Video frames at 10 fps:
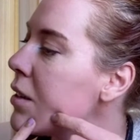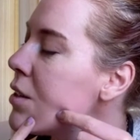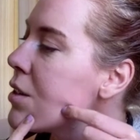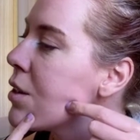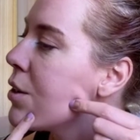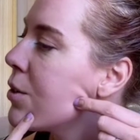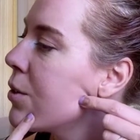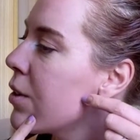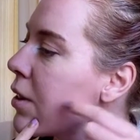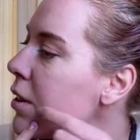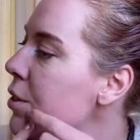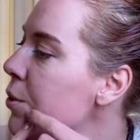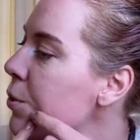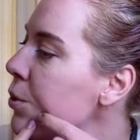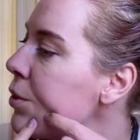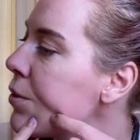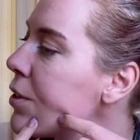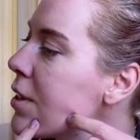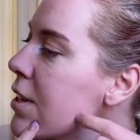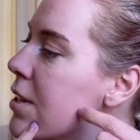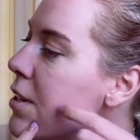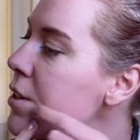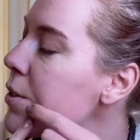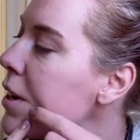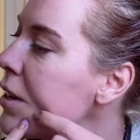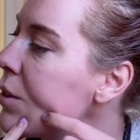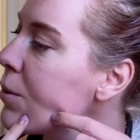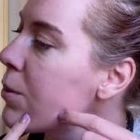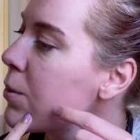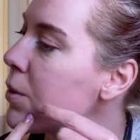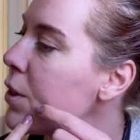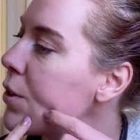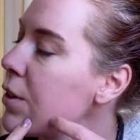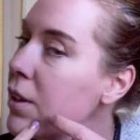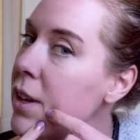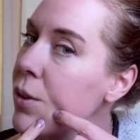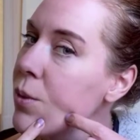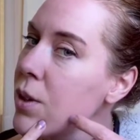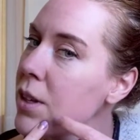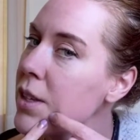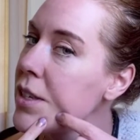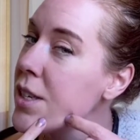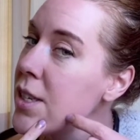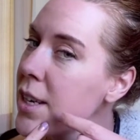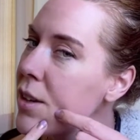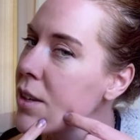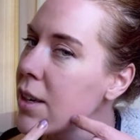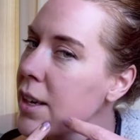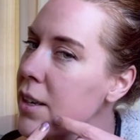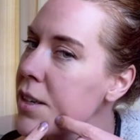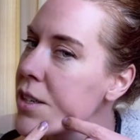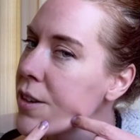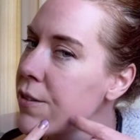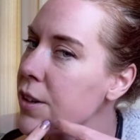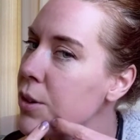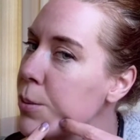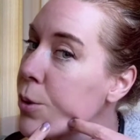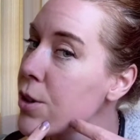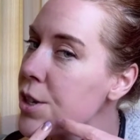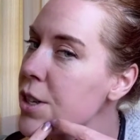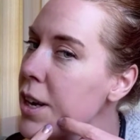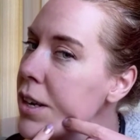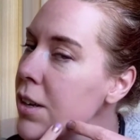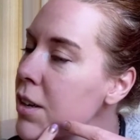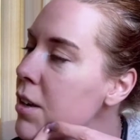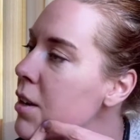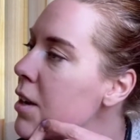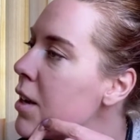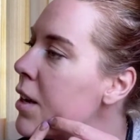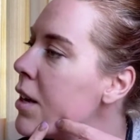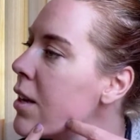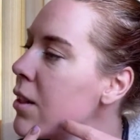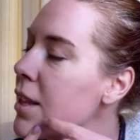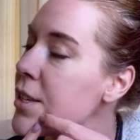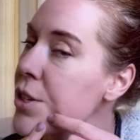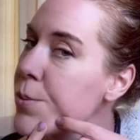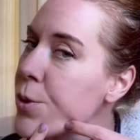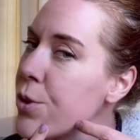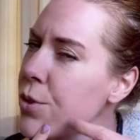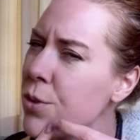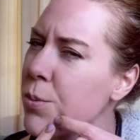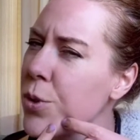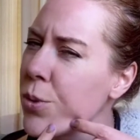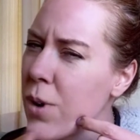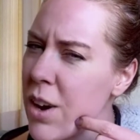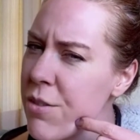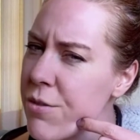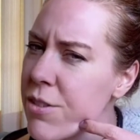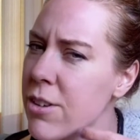so the rule for this is you can get really detailed in areas that feel more stuck, less smooth, more rough.